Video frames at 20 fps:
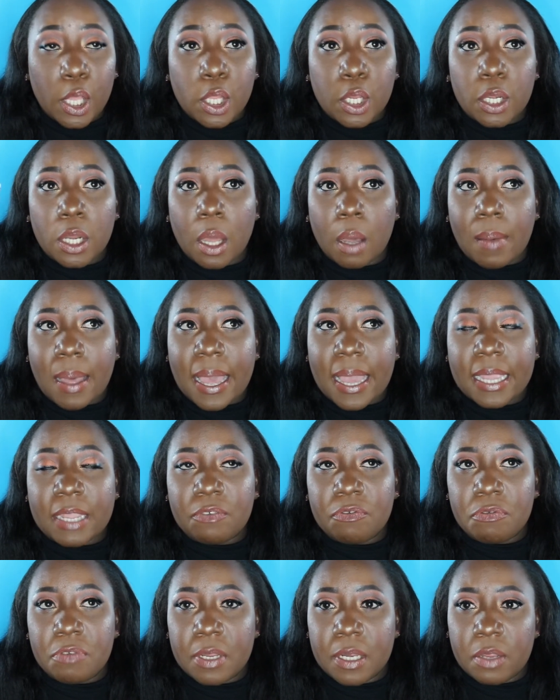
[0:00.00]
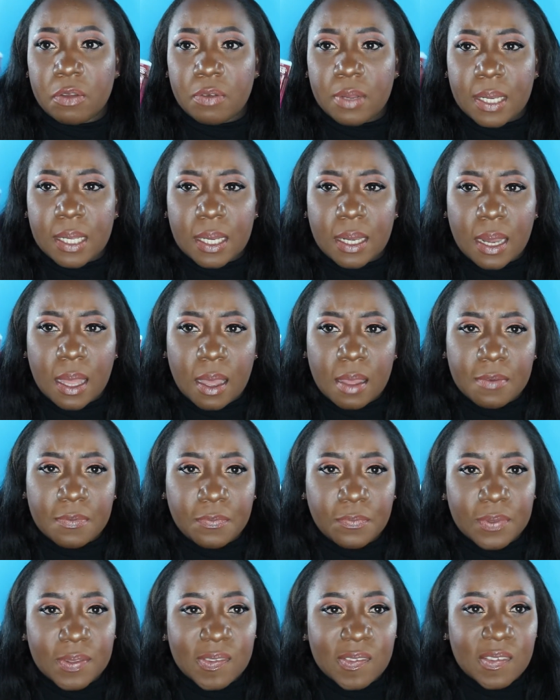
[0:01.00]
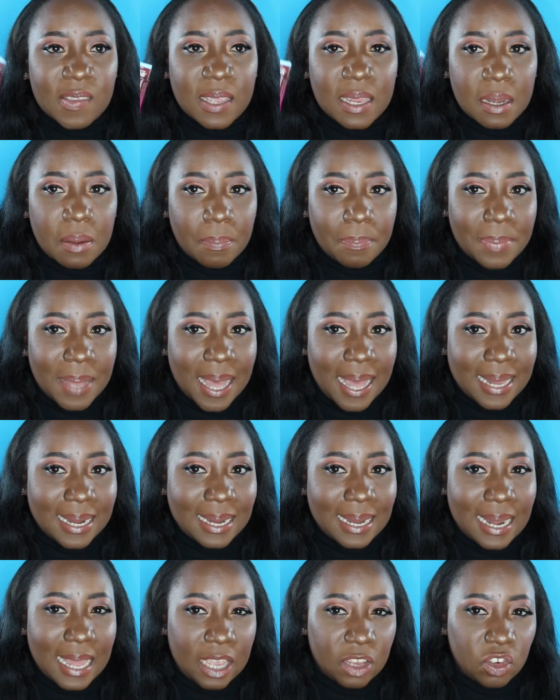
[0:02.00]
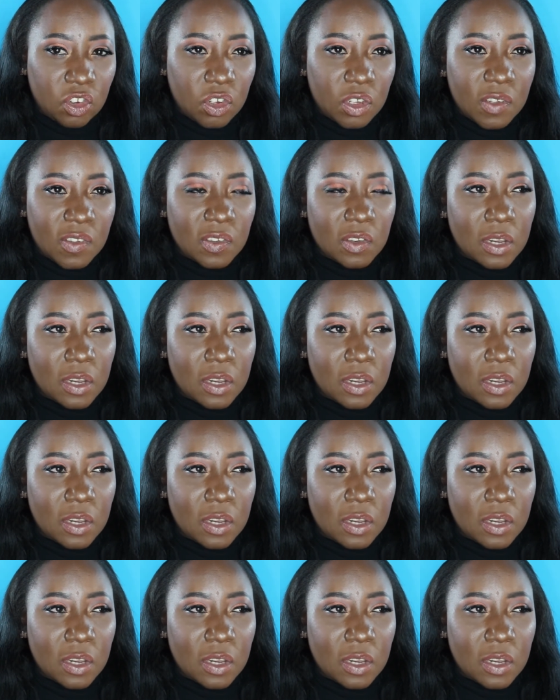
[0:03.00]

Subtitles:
Now, I really love thin band lashes,